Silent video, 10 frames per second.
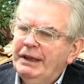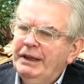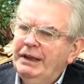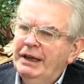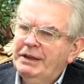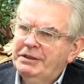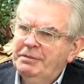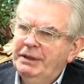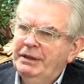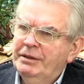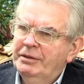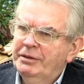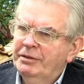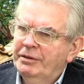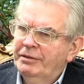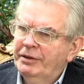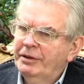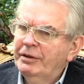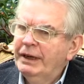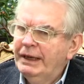He asked me to do a
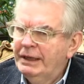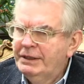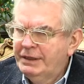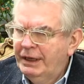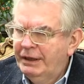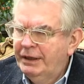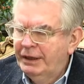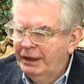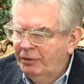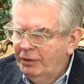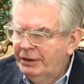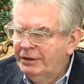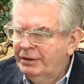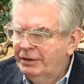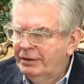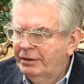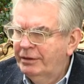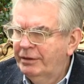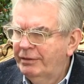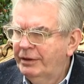review, and I said that I wanted to do
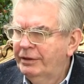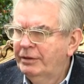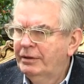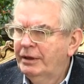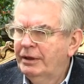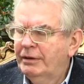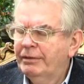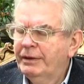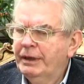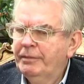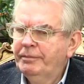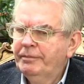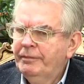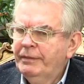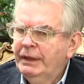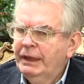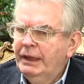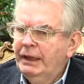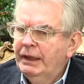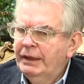a review of
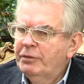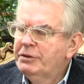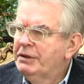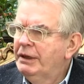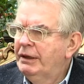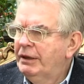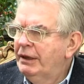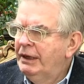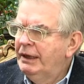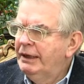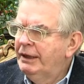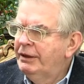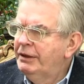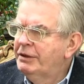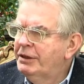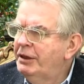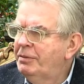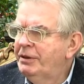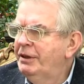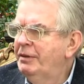that
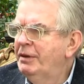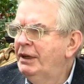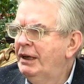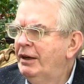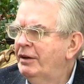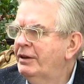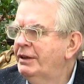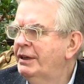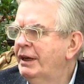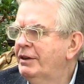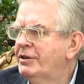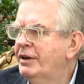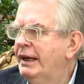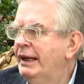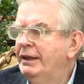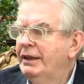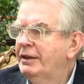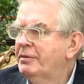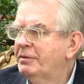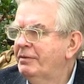interpreted architecture and the
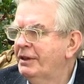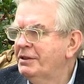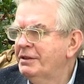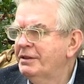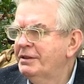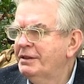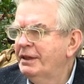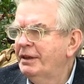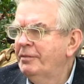other professions